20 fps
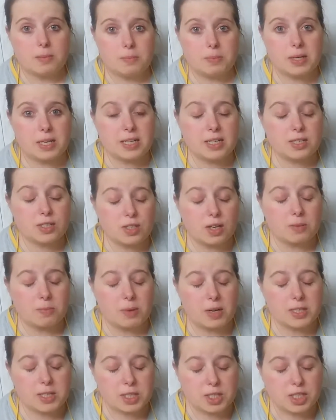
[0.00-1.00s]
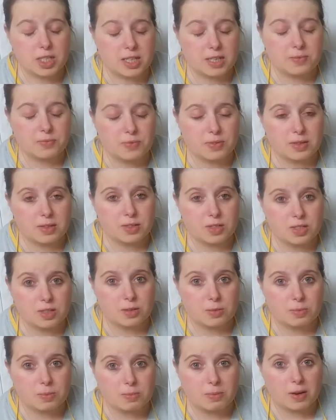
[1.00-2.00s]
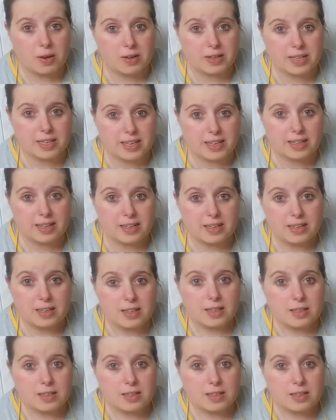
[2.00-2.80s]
Please don't buy the cheap from the supermarket.